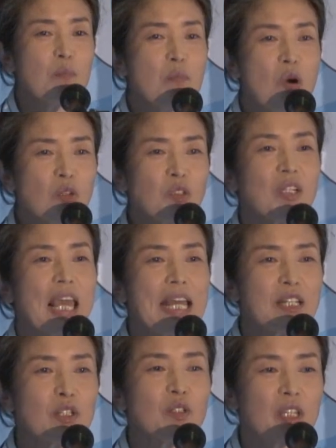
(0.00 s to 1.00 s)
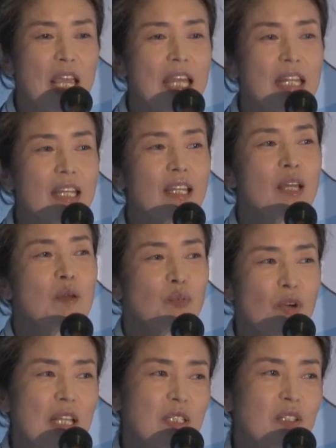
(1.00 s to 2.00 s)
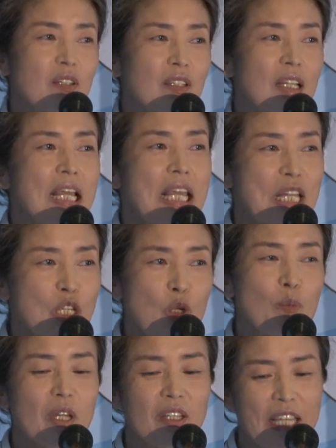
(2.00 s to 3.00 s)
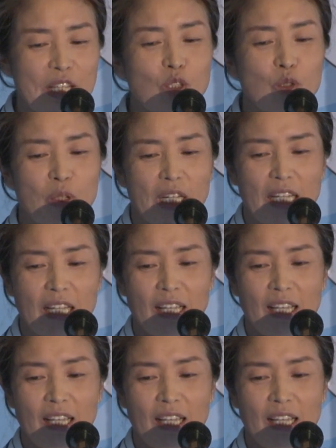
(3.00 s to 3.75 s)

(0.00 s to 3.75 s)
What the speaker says: most entertaining president in human history.